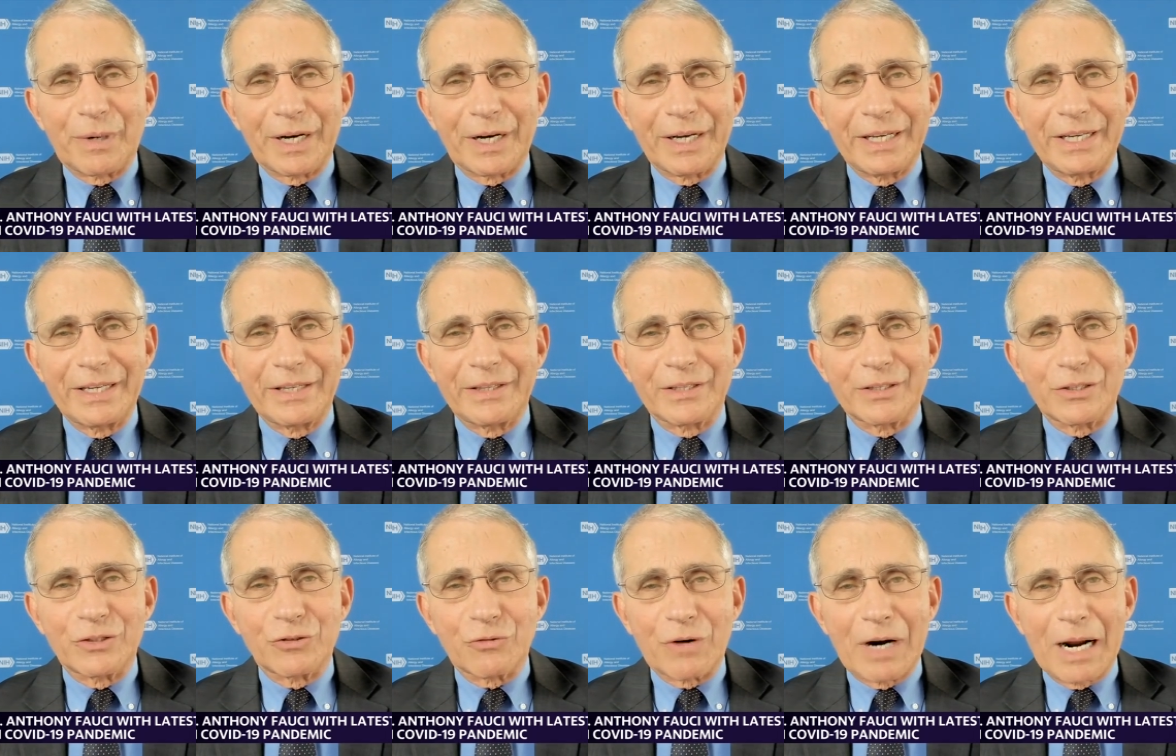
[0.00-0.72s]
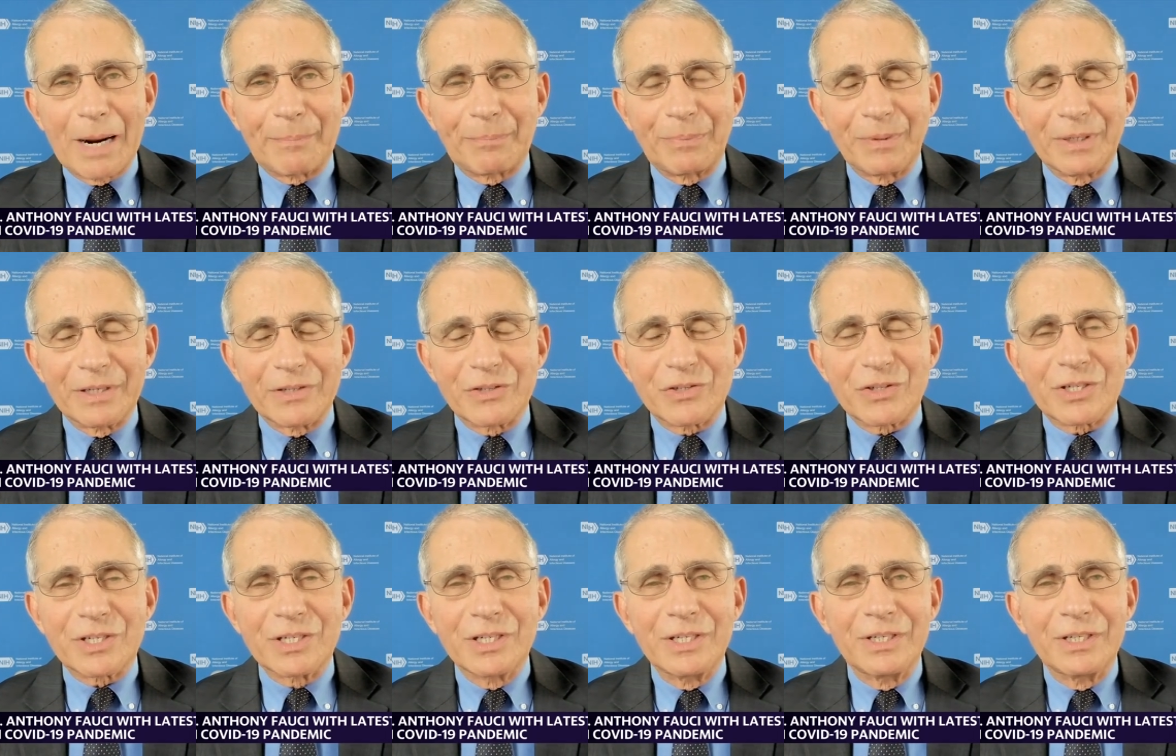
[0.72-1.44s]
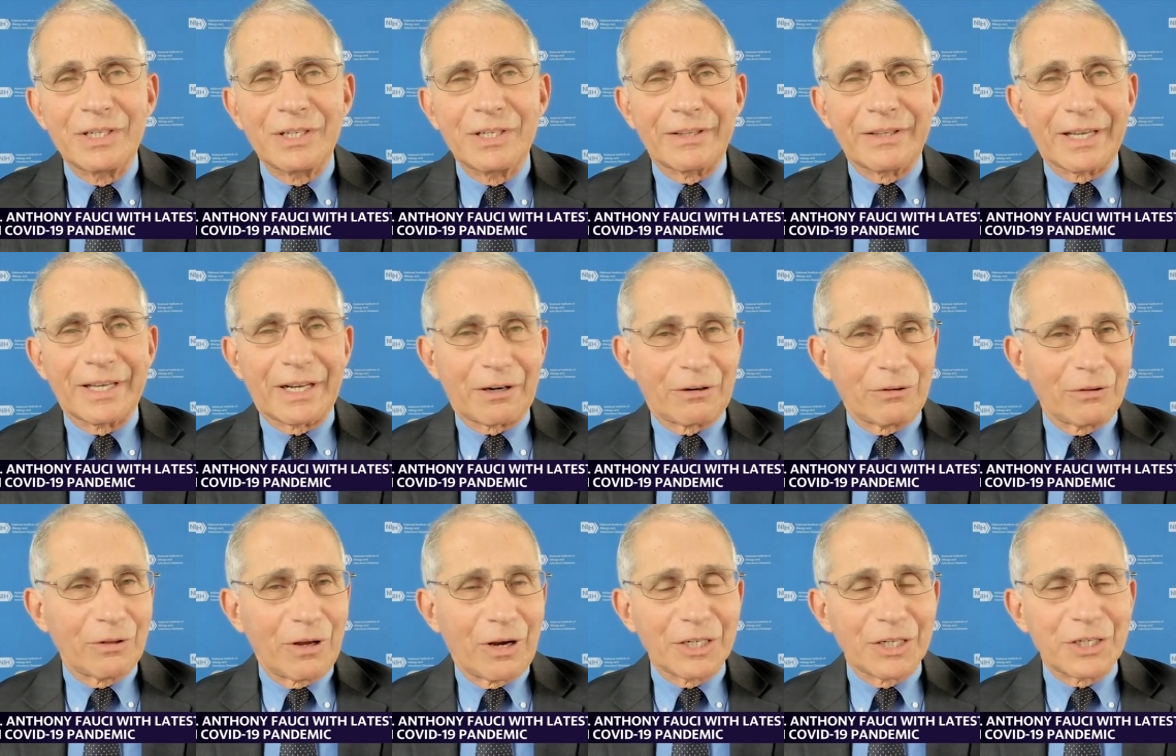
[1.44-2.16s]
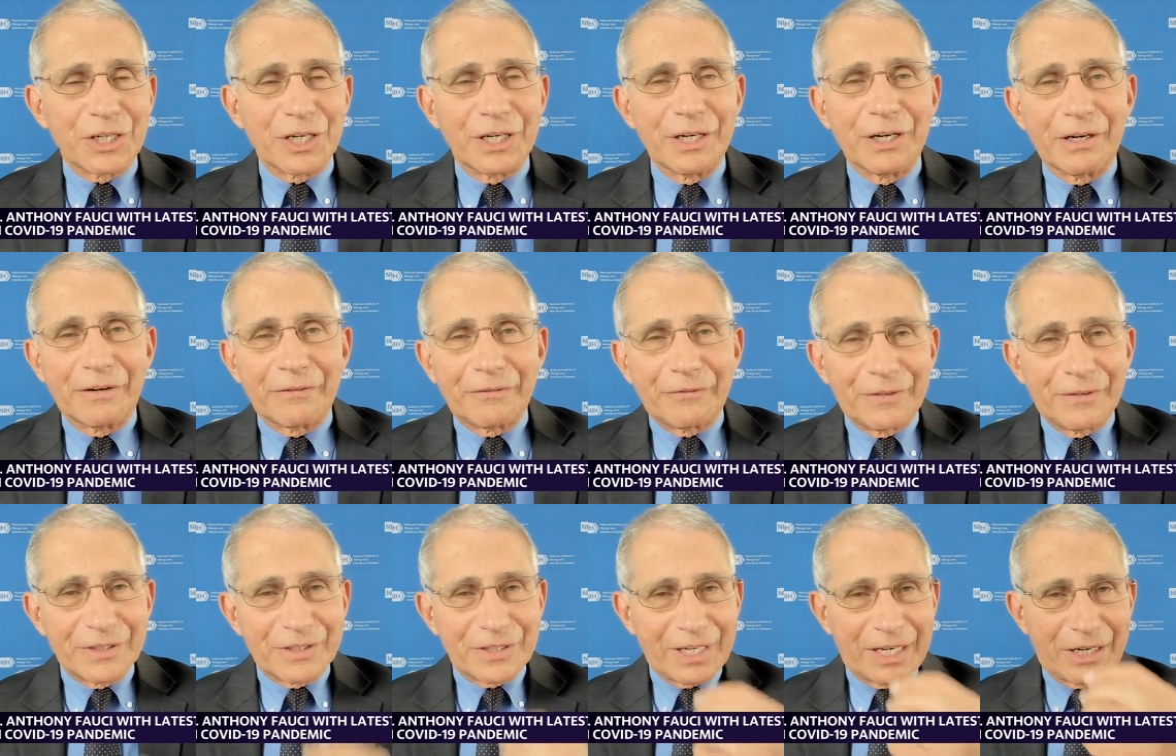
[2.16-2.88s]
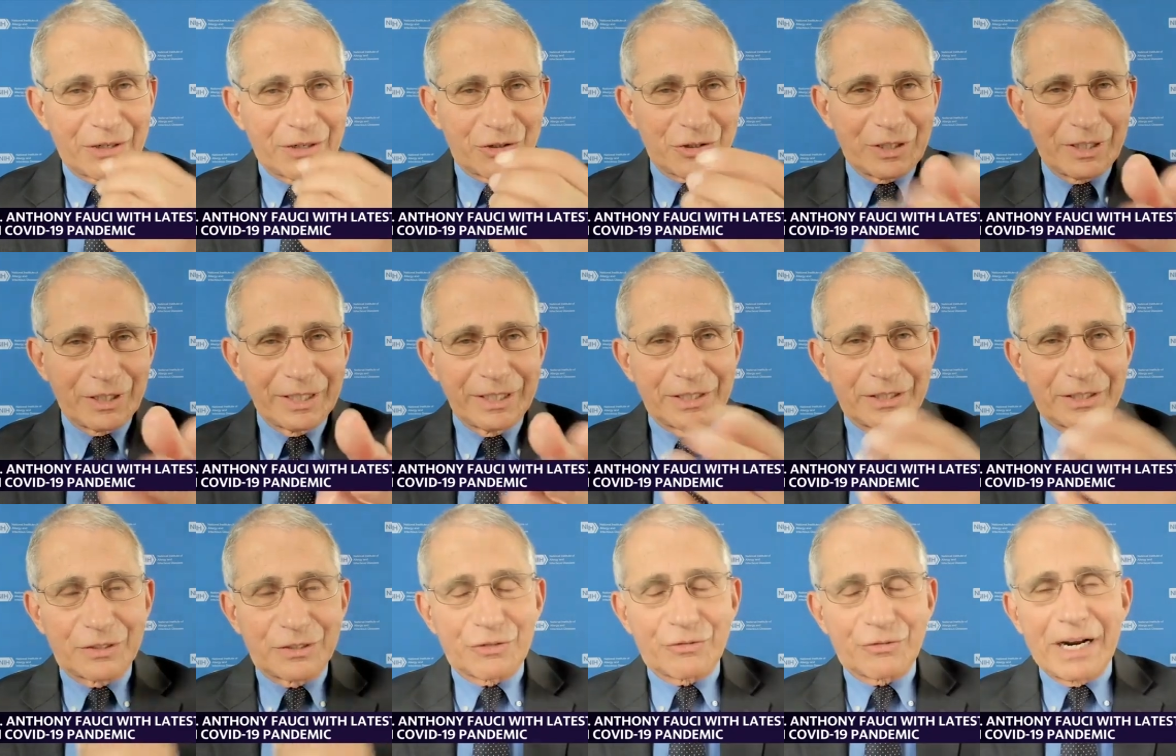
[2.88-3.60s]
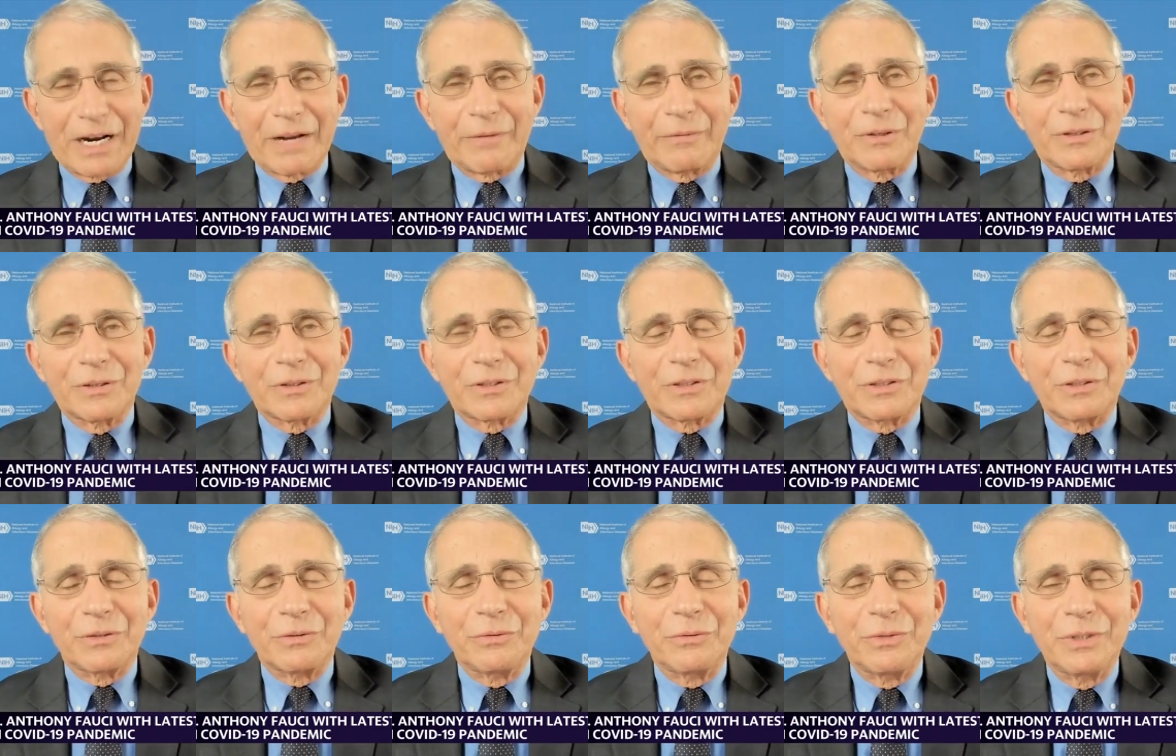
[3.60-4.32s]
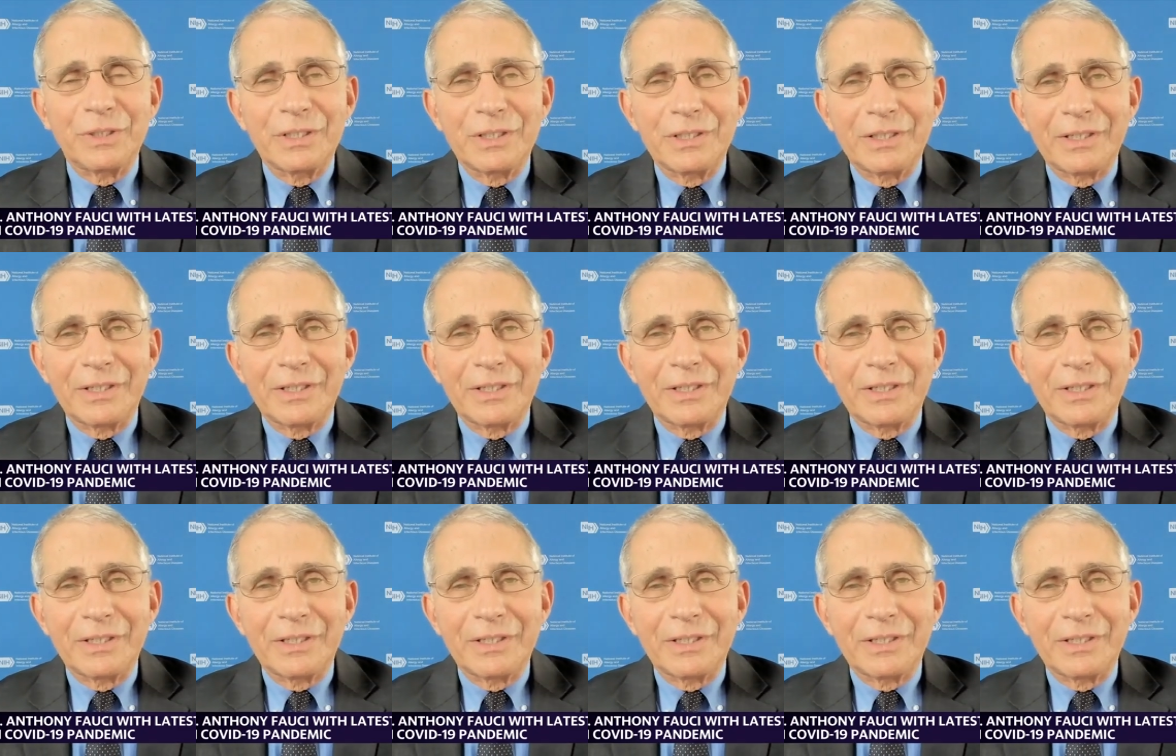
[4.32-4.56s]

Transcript: by either droplets that are large enough essentially to travel to